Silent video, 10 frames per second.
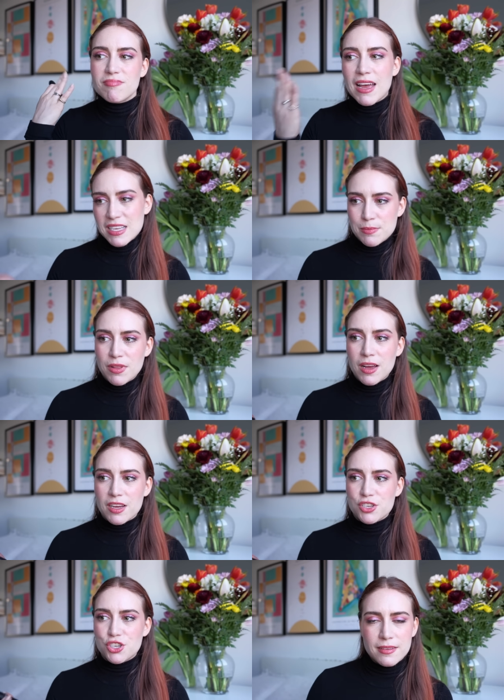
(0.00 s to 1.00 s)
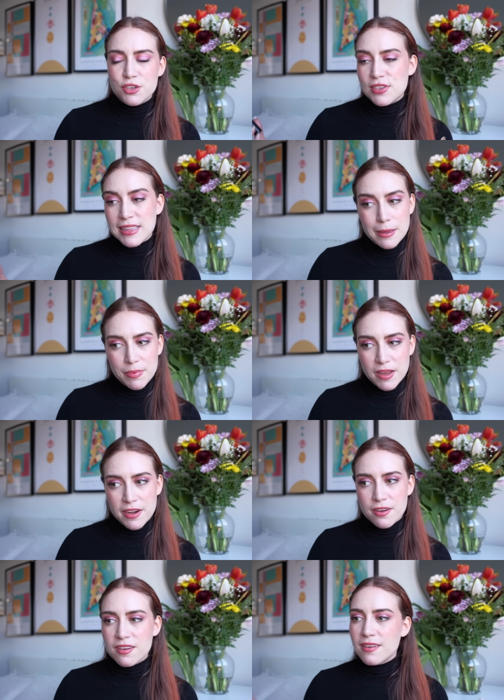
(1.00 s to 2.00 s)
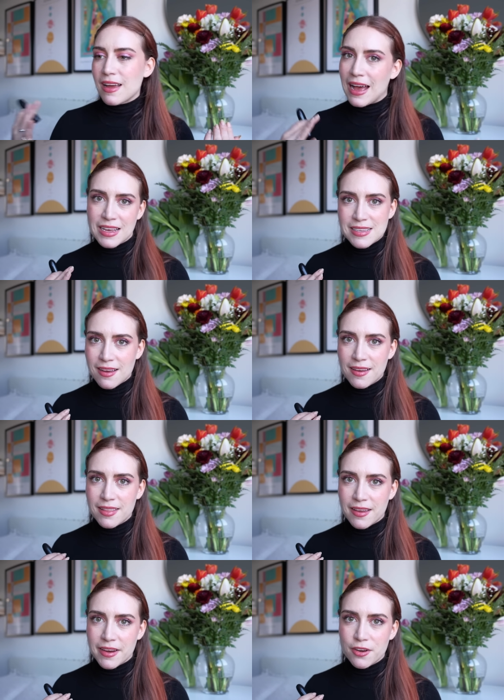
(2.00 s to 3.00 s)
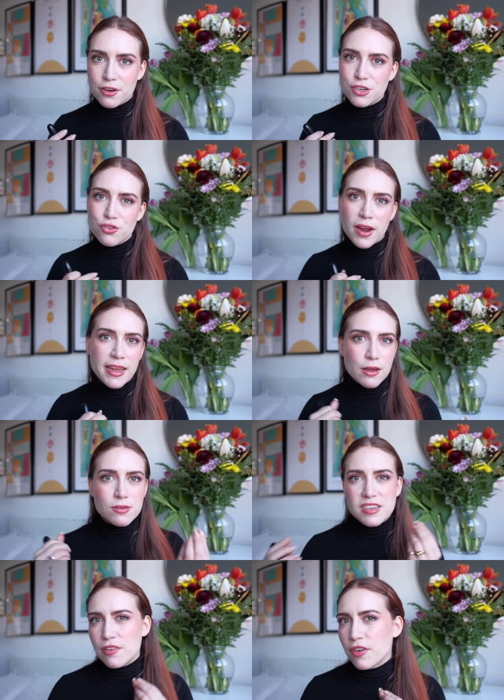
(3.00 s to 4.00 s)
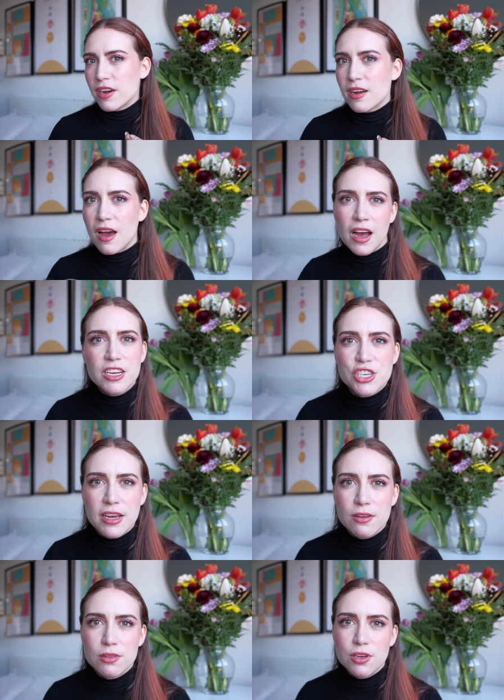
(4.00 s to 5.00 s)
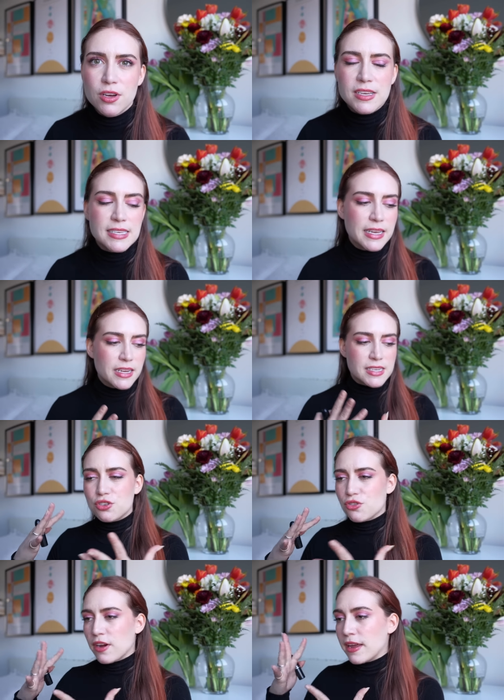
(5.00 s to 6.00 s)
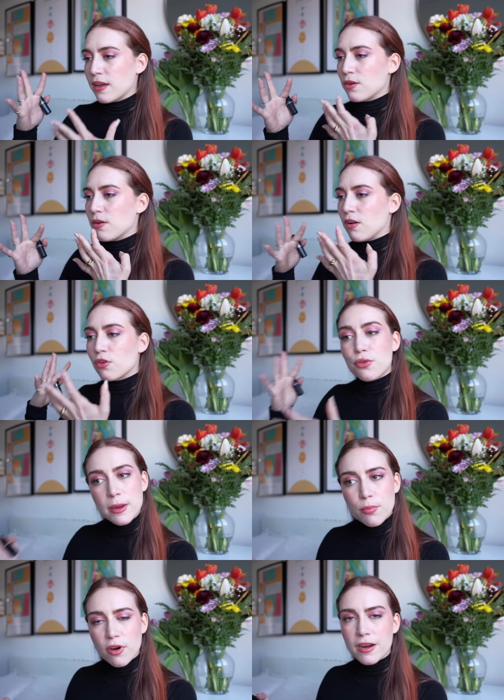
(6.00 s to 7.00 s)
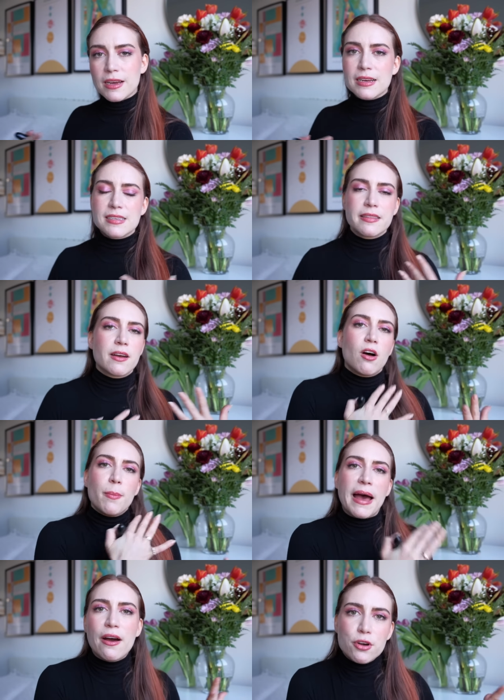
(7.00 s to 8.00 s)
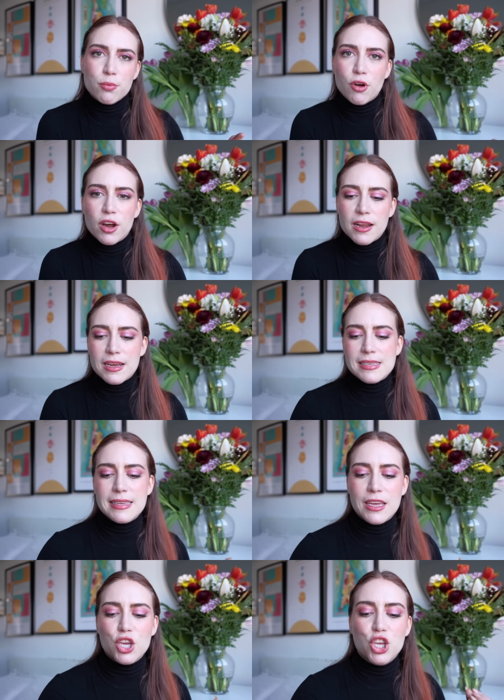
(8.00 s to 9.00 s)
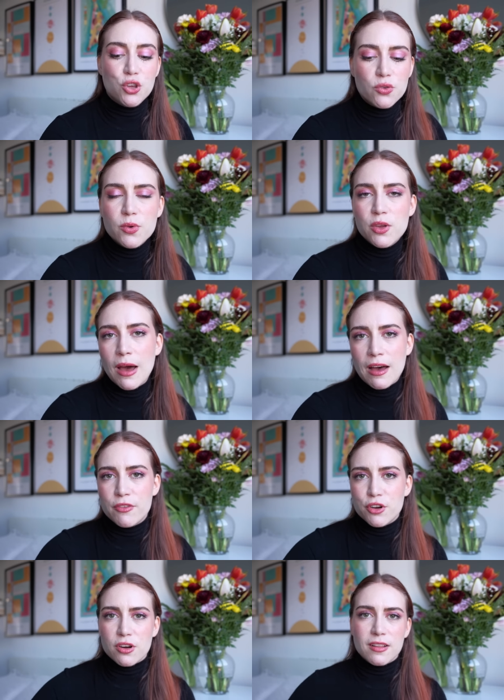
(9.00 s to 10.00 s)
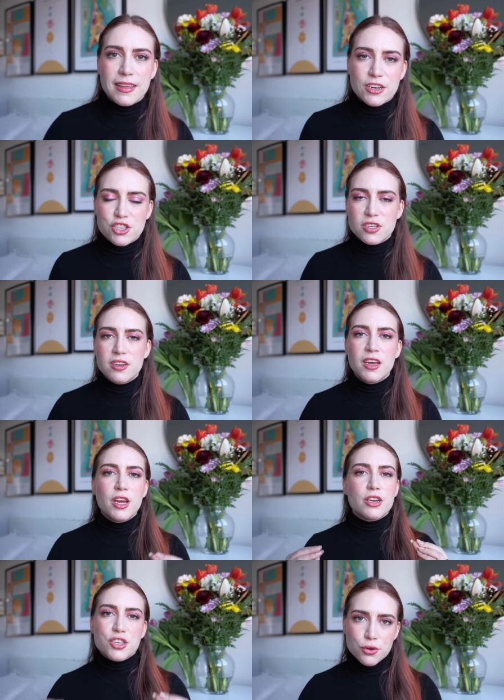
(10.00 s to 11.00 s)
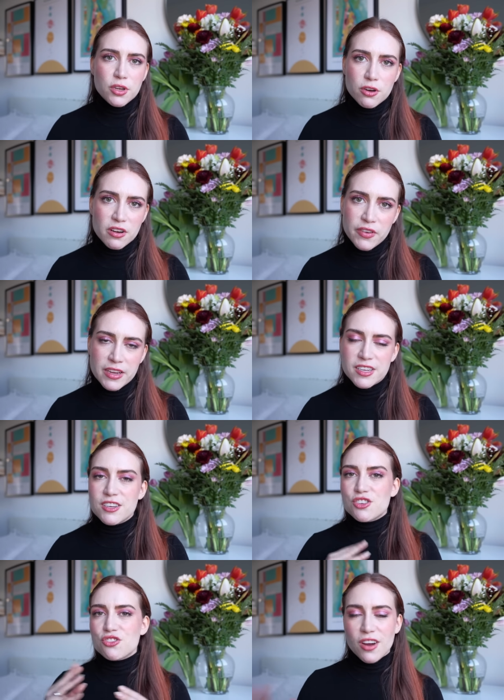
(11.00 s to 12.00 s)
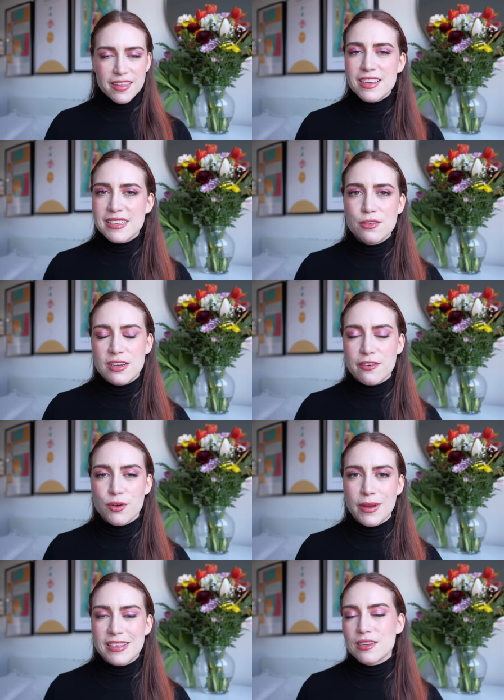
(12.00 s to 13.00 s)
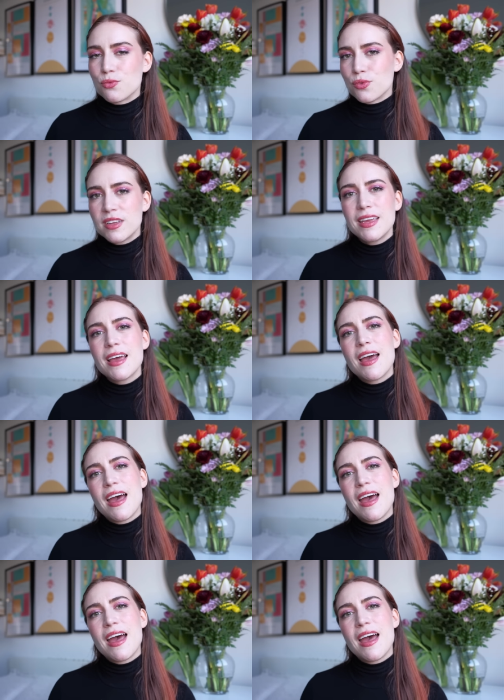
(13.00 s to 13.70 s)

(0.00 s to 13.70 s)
as blush, using lip liner as eyeliner, trying out different eyeshadow looks and trying out all cream products and then all powder products. Like use what you have in your collection to your advantage. Try things out in different ways and really